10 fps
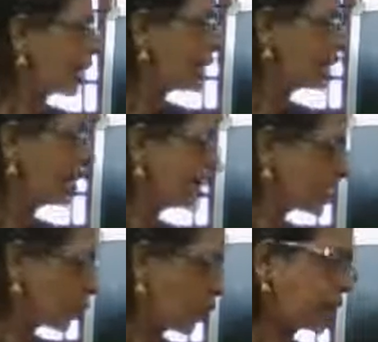and it
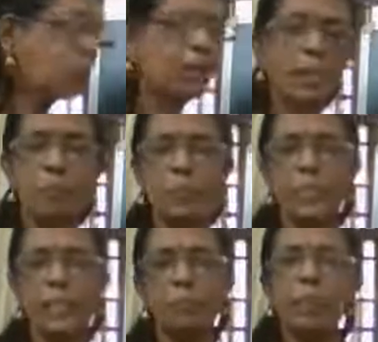is a white
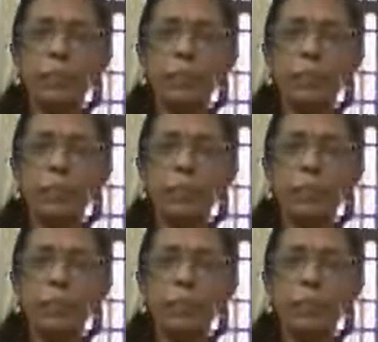precipitate.